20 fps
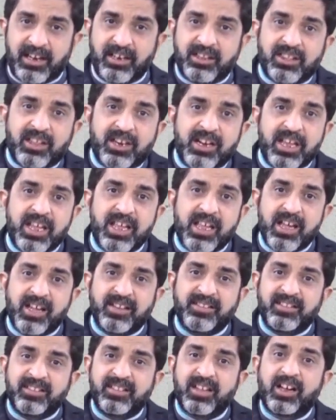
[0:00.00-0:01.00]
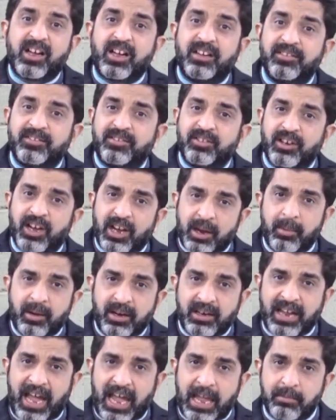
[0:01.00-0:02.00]
and 3 years is a
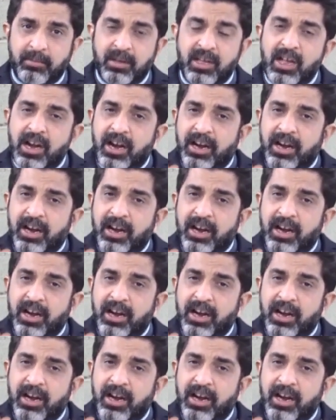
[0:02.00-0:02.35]
considerable time,